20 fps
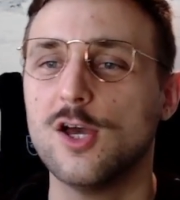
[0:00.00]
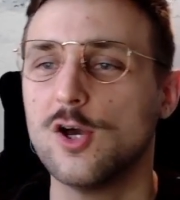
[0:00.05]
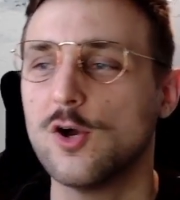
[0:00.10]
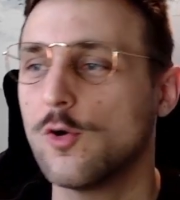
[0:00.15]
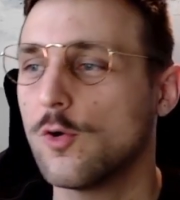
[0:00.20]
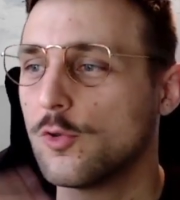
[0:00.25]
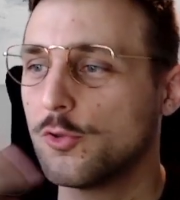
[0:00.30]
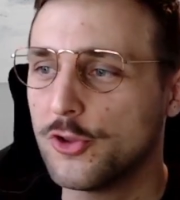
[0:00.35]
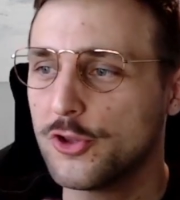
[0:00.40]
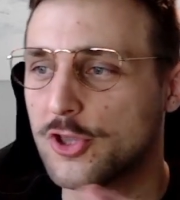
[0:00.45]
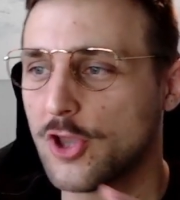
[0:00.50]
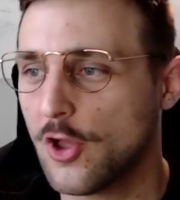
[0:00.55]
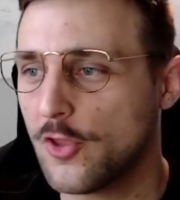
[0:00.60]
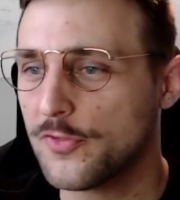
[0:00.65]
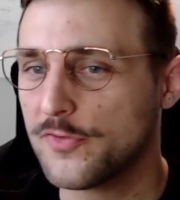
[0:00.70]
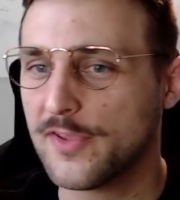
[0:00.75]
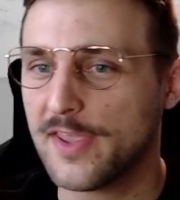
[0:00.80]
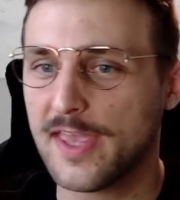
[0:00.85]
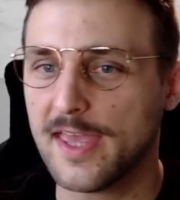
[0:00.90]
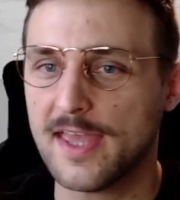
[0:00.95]
all the
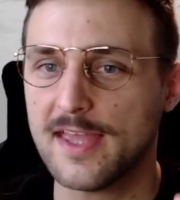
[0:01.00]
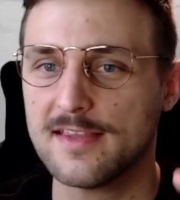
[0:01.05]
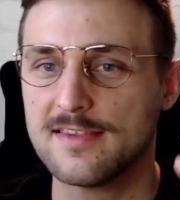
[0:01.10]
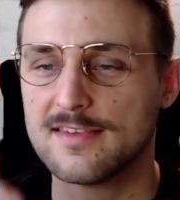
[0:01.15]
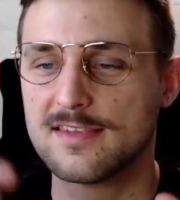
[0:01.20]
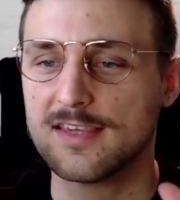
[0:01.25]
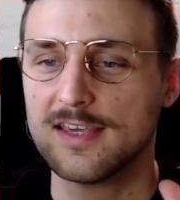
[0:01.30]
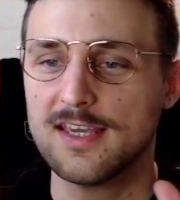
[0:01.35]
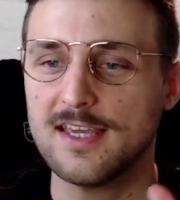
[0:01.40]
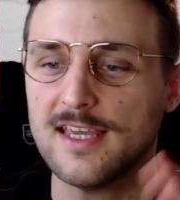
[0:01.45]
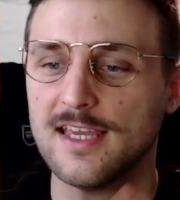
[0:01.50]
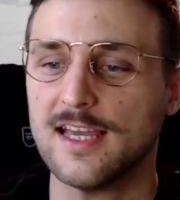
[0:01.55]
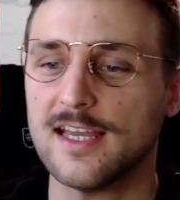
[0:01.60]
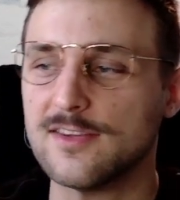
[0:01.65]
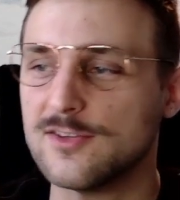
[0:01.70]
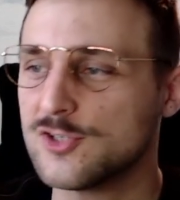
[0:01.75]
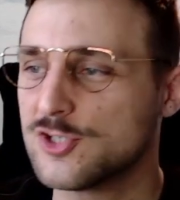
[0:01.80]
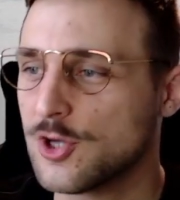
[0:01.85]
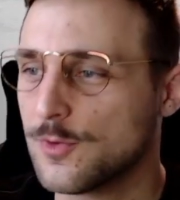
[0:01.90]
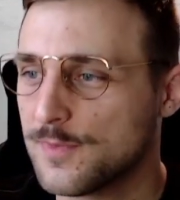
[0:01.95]
content and
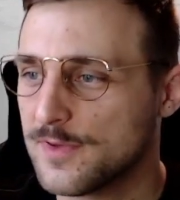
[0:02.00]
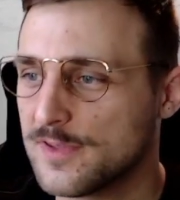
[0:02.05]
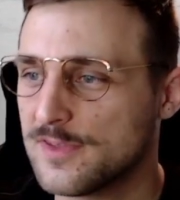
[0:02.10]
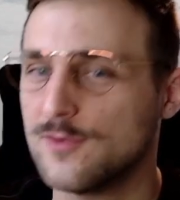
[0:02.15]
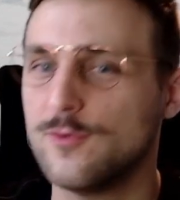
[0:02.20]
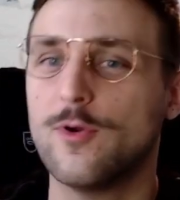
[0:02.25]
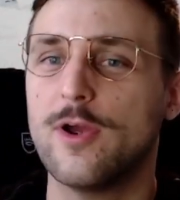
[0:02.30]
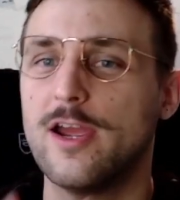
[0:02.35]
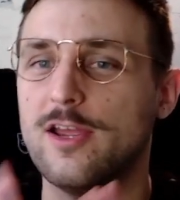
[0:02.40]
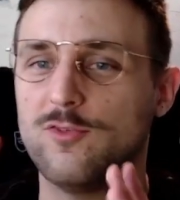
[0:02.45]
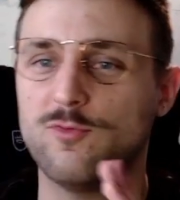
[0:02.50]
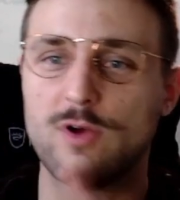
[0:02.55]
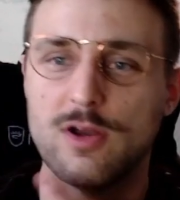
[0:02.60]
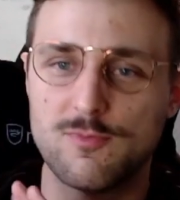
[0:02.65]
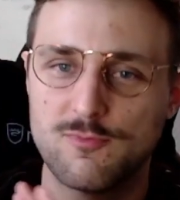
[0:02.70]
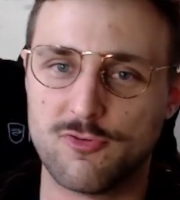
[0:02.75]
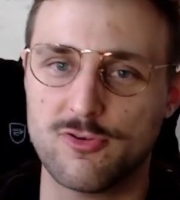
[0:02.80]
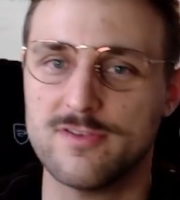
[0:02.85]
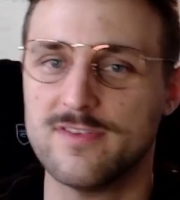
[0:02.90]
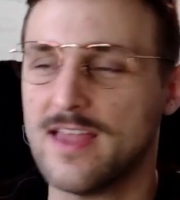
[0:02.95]
the shop is great, well
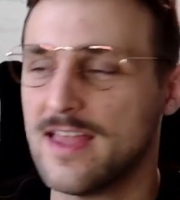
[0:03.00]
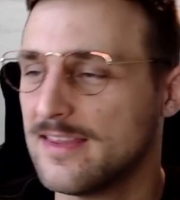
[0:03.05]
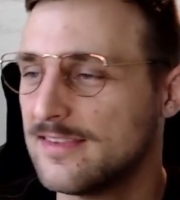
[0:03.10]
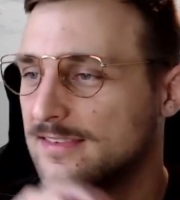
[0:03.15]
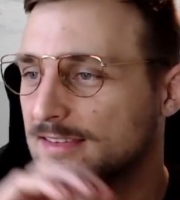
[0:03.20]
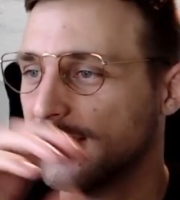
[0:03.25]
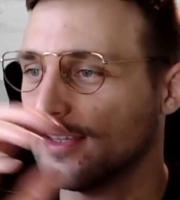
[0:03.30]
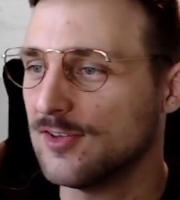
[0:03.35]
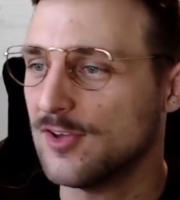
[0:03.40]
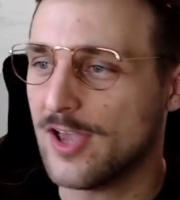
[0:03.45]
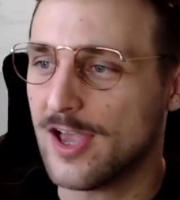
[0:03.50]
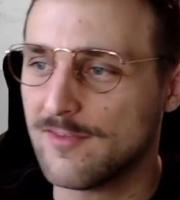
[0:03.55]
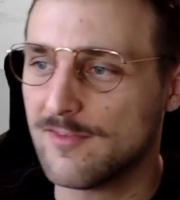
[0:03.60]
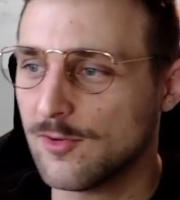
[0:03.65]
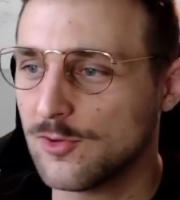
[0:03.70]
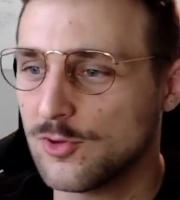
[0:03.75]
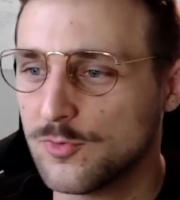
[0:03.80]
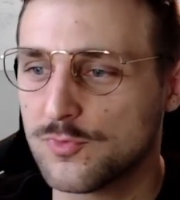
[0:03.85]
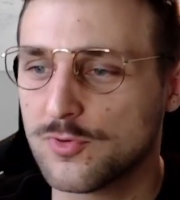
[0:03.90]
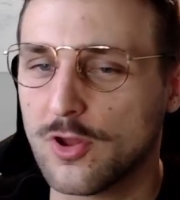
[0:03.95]
presented, you have
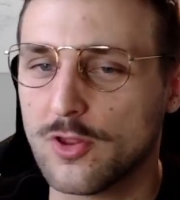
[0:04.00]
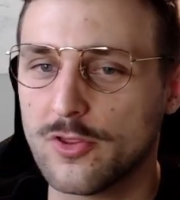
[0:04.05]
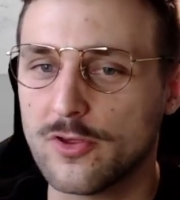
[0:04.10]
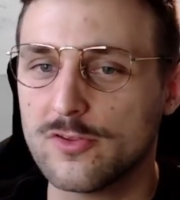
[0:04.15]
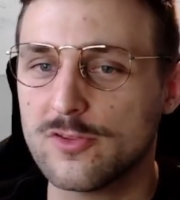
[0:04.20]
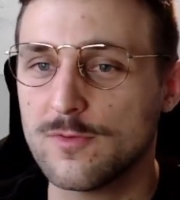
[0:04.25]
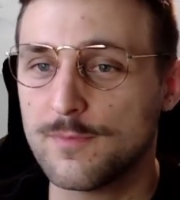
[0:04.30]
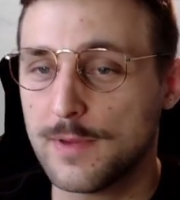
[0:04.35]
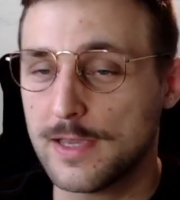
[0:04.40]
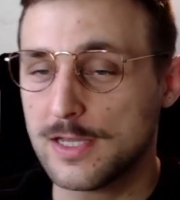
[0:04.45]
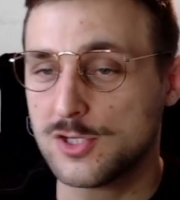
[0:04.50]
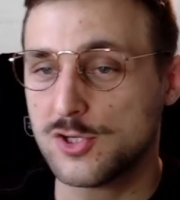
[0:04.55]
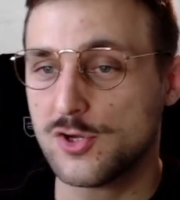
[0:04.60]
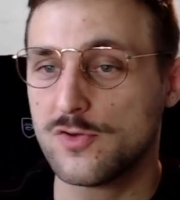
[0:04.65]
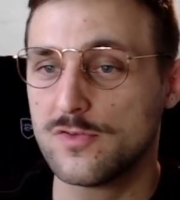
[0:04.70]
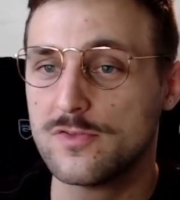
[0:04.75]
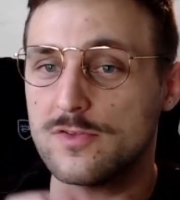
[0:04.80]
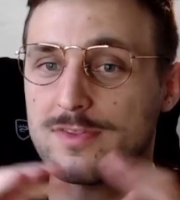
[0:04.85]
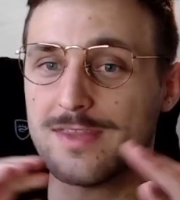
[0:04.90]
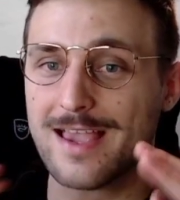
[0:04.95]
all the product, the
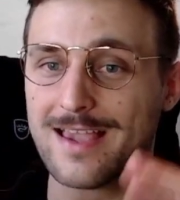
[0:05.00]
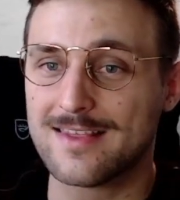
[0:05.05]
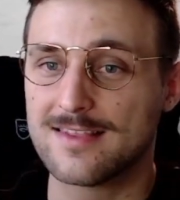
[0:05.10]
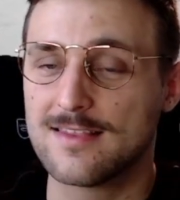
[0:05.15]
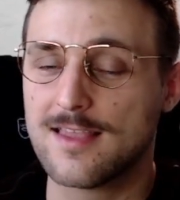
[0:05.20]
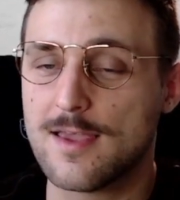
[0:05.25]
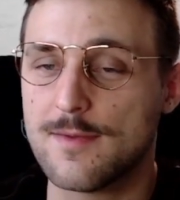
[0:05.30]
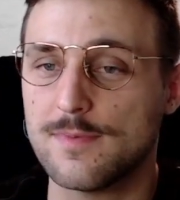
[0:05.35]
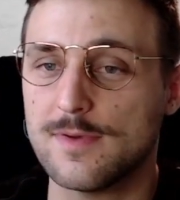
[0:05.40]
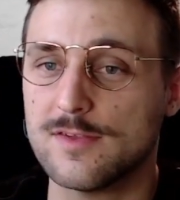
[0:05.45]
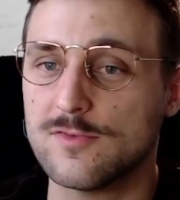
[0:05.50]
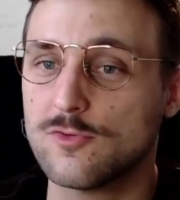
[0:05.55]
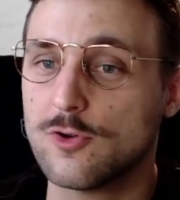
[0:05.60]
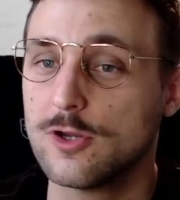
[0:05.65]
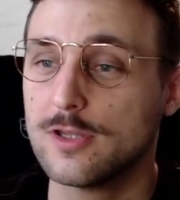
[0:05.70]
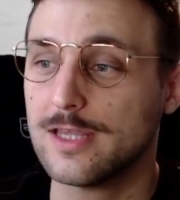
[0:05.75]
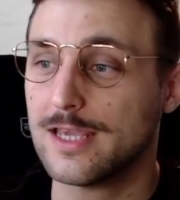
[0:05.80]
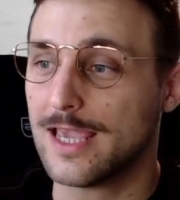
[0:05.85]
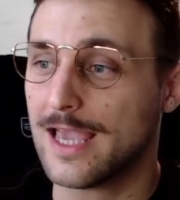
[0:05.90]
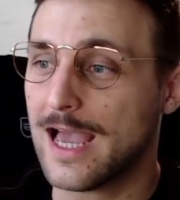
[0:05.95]
pictures, the next step is
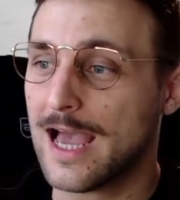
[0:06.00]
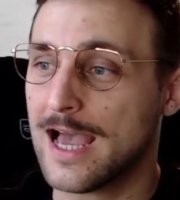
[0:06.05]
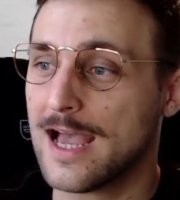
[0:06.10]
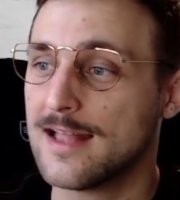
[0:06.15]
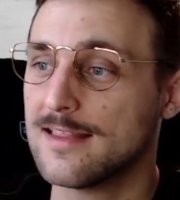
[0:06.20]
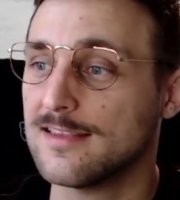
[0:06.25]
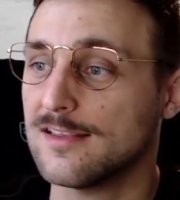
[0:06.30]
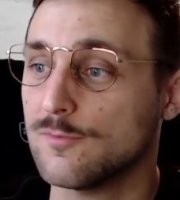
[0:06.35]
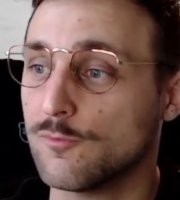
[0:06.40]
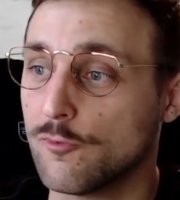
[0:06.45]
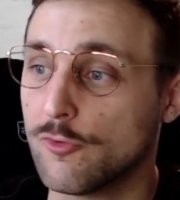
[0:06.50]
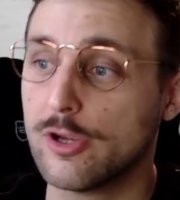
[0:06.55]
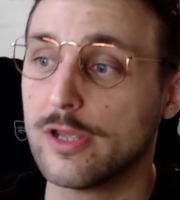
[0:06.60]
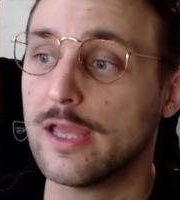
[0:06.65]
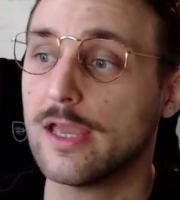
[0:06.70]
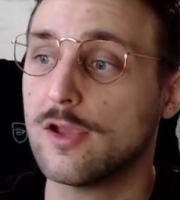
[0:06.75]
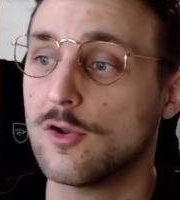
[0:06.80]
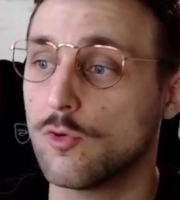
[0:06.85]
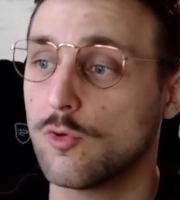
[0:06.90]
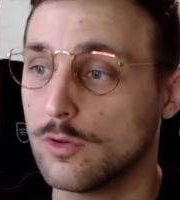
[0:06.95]
running ads and
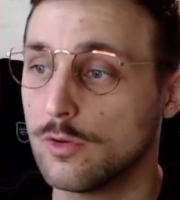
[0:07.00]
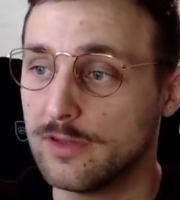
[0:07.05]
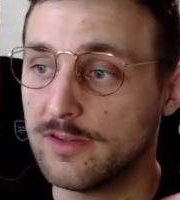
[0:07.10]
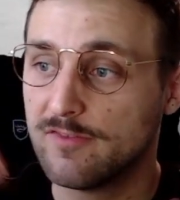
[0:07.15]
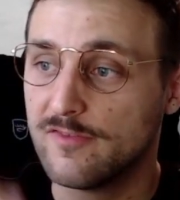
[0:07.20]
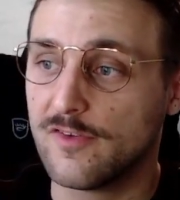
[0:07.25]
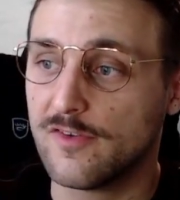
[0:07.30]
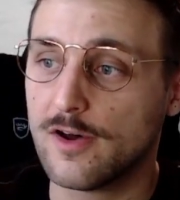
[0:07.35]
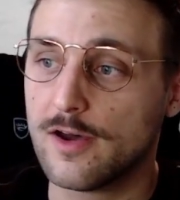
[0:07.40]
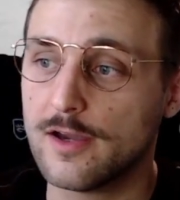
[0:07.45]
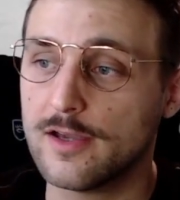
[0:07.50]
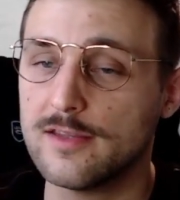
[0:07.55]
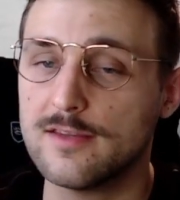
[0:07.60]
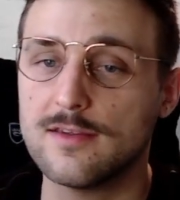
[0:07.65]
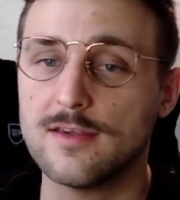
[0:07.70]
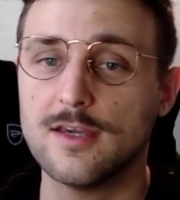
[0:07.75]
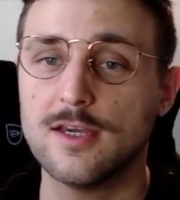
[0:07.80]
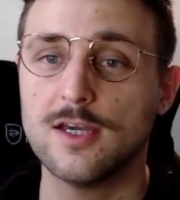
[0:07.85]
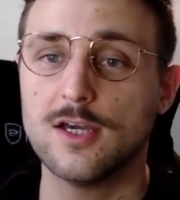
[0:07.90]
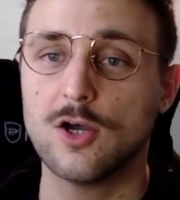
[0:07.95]
bringing qualified
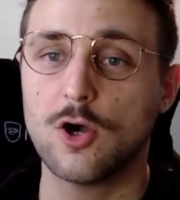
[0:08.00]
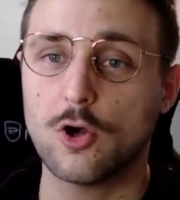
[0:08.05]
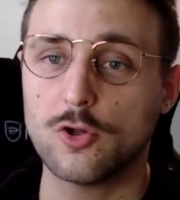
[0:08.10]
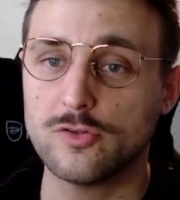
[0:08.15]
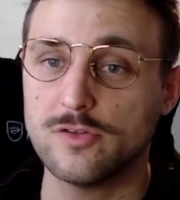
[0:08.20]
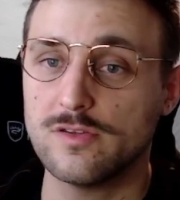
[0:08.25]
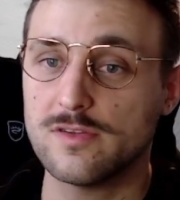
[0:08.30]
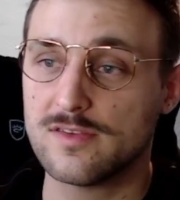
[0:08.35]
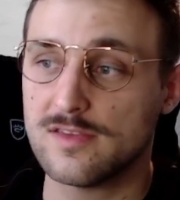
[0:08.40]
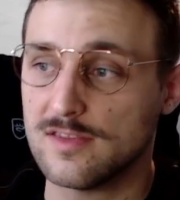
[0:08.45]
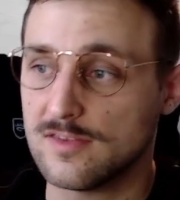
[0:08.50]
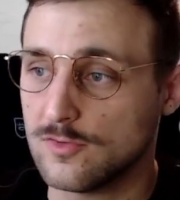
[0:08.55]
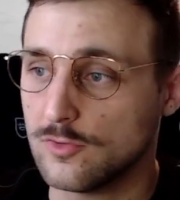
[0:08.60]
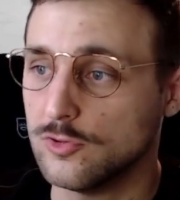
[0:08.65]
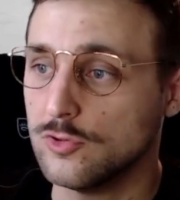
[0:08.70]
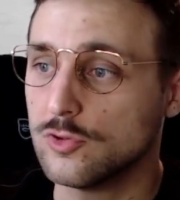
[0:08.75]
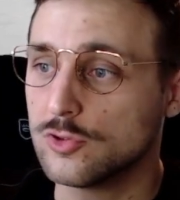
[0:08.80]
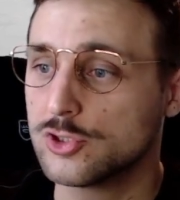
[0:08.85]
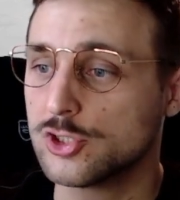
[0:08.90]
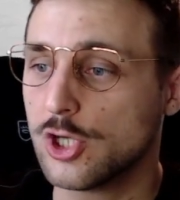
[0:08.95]
audiences to
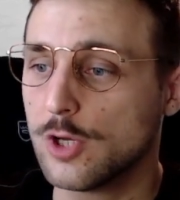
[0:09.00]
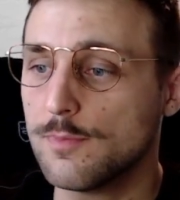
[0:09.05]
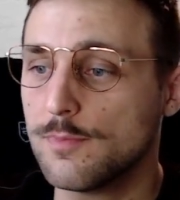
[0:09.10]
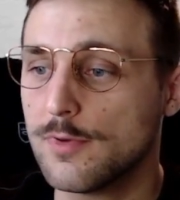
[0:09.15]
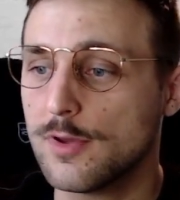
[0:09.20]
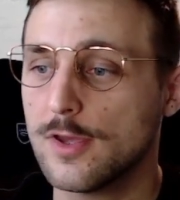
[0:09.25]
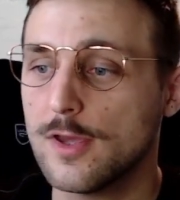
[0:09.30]
your shop